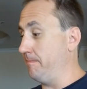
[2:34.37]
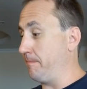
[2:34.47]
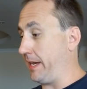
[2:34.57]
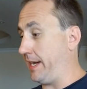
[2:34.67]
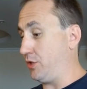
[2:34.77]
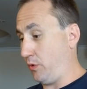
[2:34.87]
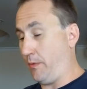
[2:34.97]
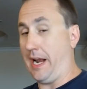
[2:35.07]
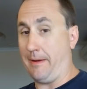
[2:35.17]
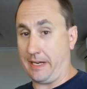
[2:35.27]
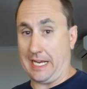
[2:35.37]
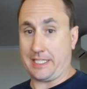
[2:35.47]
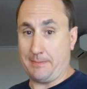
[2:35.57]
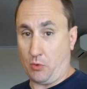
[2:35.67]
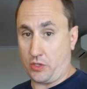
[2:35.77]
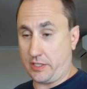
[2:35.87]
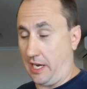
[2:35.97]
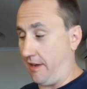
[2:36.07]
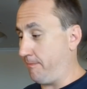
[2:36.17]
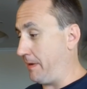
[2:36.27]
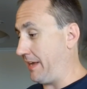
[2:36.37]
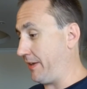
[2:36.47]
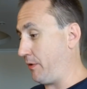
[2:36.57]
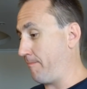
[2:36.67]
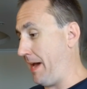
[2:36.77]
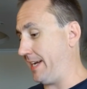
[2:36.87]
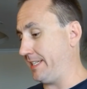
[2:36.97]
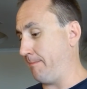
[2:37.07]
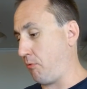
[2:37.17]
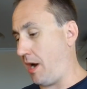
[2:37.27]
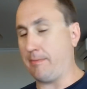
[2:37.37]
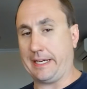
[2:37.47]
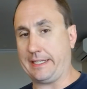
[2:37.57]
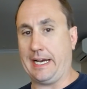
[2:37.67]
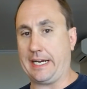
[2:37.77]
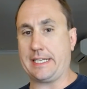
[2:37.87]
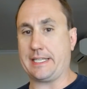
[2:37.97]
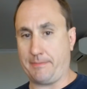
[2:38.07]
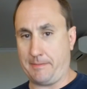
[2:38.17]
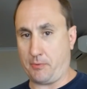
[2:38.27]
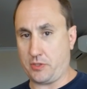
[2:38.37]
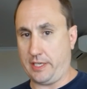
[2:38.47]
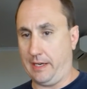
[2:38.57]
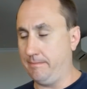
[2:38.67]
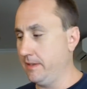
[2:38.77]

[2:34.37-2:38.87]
because we went out and got some more stuff, but I think we've packed in probably like 90-something%.